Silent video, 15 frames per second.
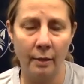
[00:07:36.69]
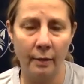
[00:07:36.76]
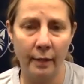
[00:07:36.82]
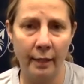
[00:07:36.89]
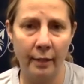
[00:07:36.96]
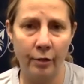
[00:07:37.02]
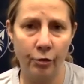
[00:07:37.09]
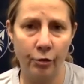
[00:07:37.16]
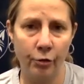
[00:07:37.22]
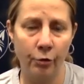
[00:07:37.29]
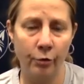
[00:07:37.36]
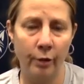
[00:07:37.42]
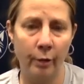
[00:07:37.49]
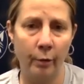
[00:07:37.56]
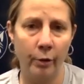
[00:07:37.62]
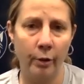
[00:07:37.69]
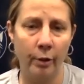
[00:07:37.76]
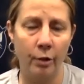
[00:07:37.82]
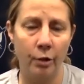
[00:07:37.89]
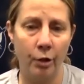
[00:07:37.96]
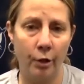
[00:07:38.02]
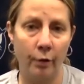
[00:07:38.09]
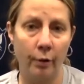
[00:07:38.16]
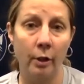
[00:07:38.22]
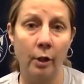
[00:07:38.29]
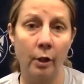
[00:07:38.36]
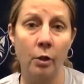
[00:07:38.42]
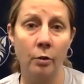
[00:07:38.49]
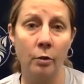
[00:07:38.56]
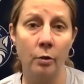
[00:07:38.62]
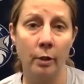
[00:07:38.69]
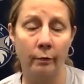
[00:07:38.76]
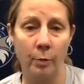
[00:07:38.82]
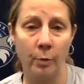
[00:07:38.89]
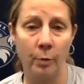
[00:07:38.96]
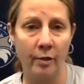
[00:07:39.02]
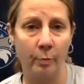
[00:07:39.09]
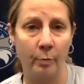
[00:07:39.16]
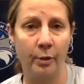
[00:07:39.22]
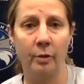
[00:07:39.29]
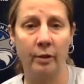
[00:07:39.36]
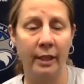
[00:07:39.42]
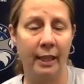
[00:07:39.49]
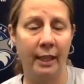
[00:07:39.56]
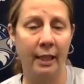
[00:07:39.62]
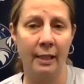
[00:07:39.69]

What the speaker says: It is true that when you can share the load and responsibility,